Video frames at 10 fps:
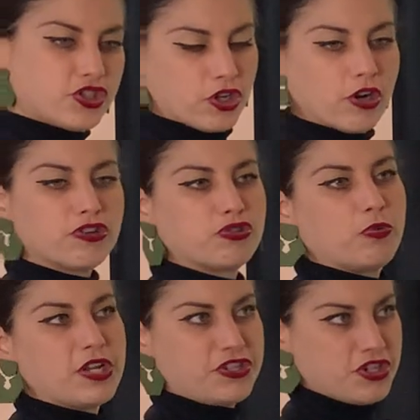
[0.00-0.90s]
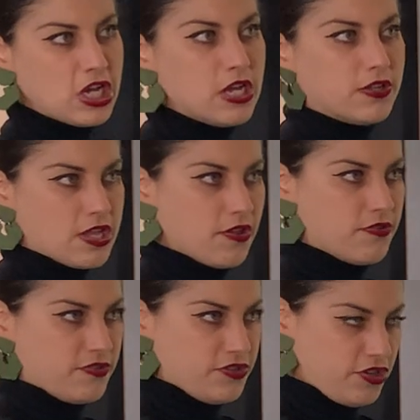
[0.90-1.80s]
church, which, you know,
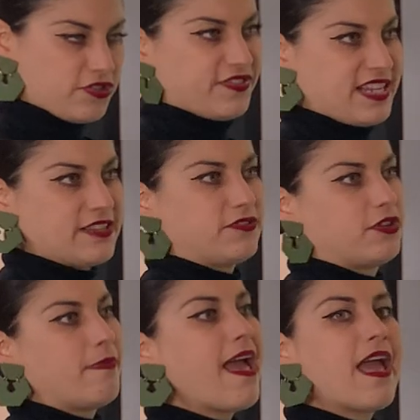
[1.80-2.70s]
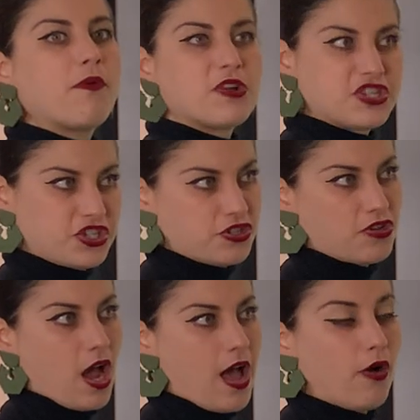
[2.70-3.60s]
the Church of Santo Tome, which
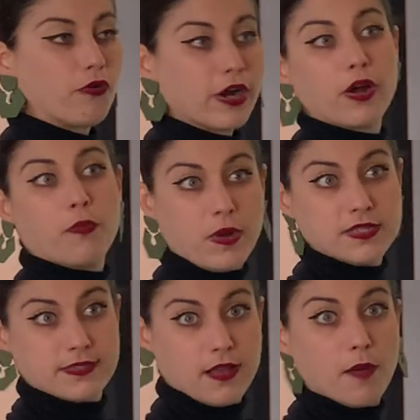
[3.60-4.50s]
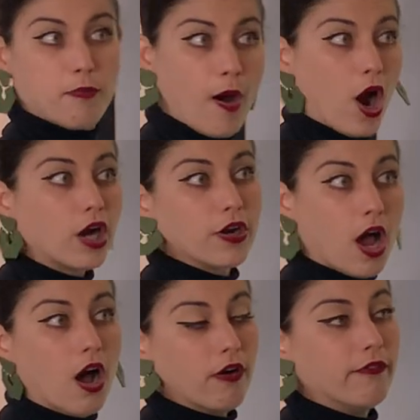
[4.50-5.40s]
uh, El Greco was a part
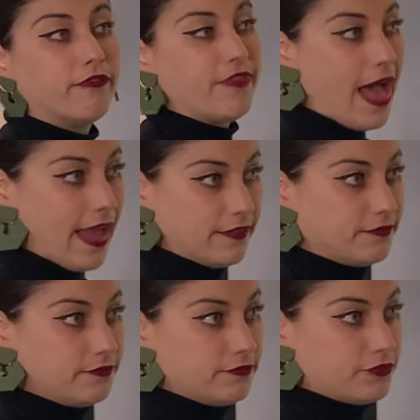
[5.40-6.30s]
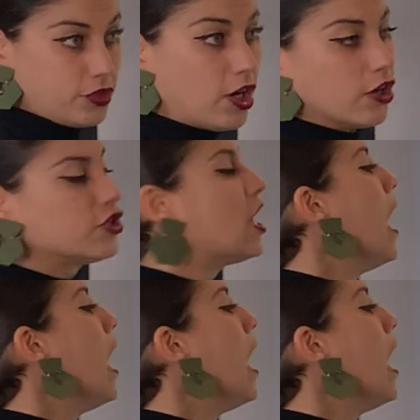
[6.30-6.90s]
of that church.